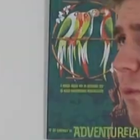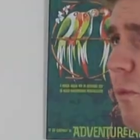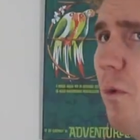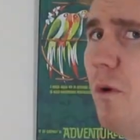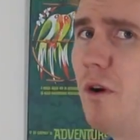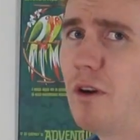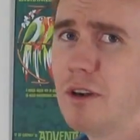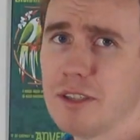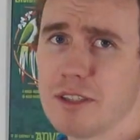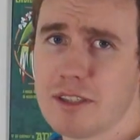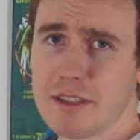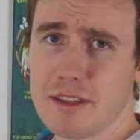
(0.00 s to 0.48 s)

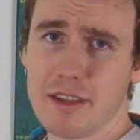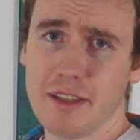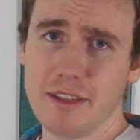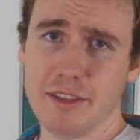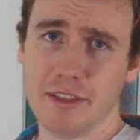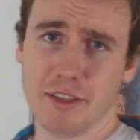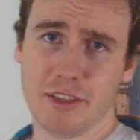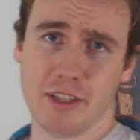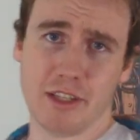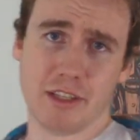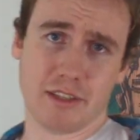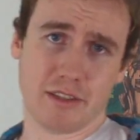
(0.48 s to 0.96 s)
Worse
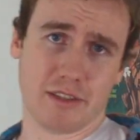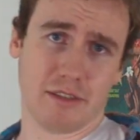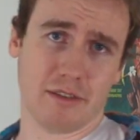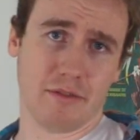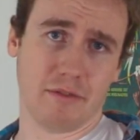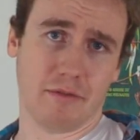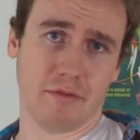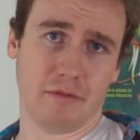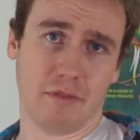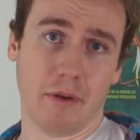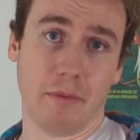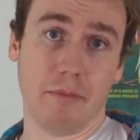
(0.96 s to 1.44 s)
than just
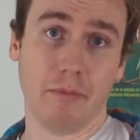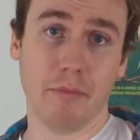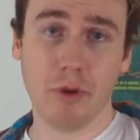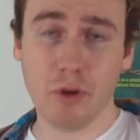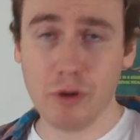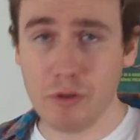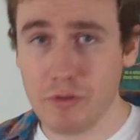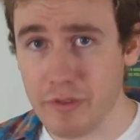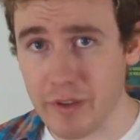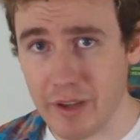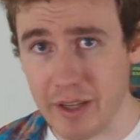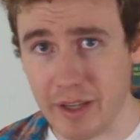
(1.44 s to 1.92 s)

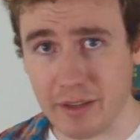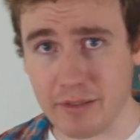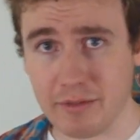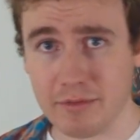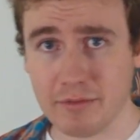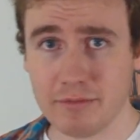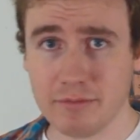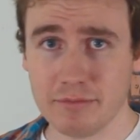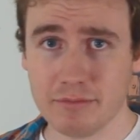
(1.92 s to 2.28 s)
removing